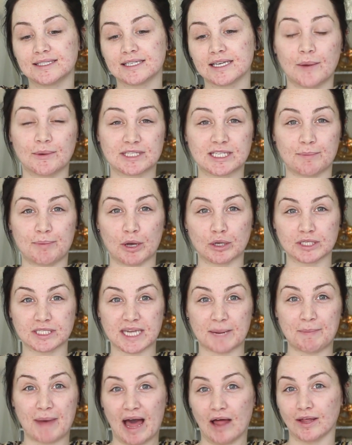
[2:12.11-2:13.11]
it was supposed
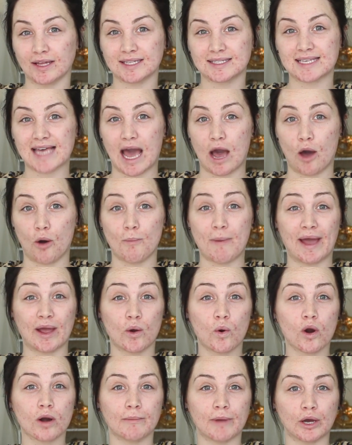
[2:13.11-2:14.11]
to balance out my
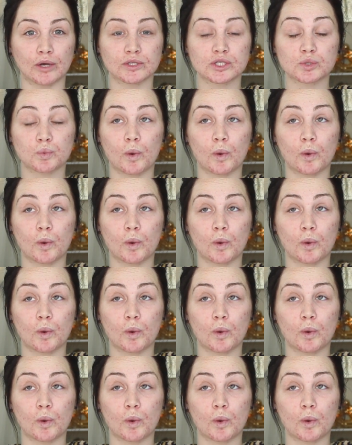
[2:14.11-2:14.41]
hormones,